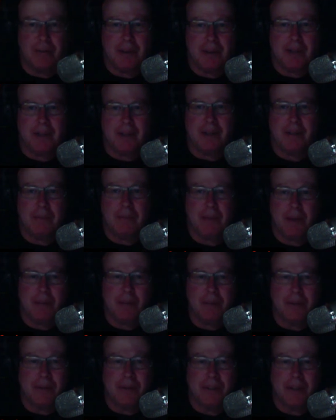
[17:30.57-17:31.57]
I mean,
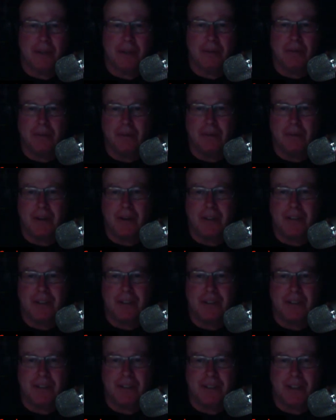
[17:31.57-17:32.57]
people don't want
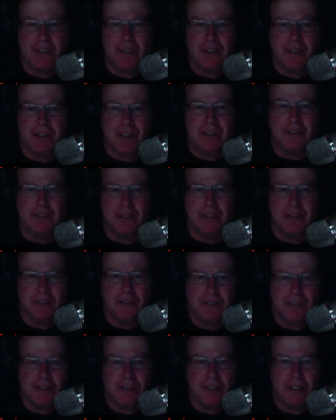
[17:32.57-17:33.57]
to think that
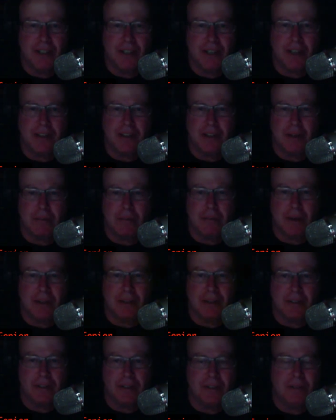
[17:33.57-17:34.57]
there's nothing
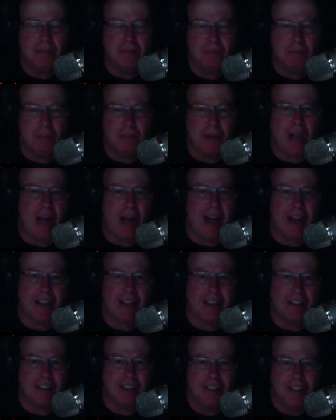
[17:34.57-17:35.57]
but
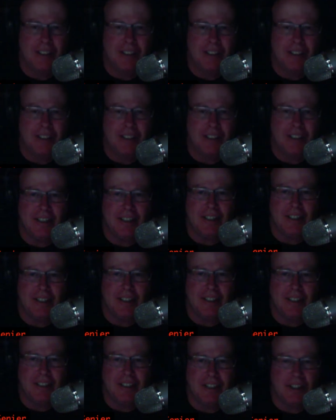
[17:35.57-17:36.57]
black,
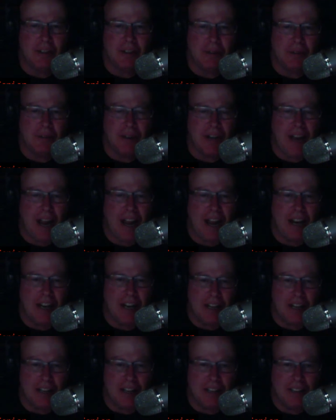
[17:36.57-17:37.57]
an
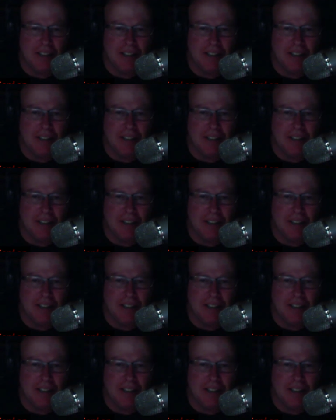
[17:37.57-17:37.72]
end.